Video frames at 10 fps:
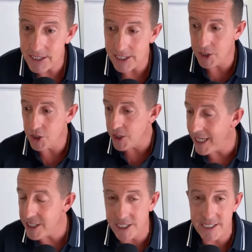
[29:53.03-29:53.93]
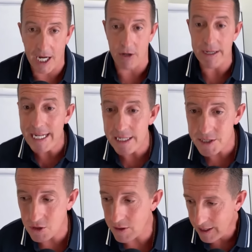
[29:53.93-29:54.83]
It's changed the entire
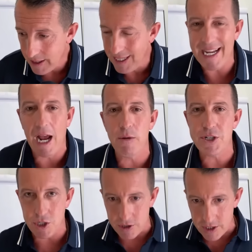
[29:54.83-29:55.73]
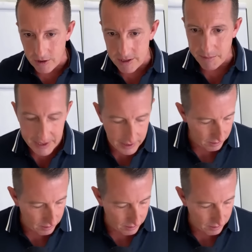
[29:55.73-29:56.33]
industry, and now it's your turn to be here.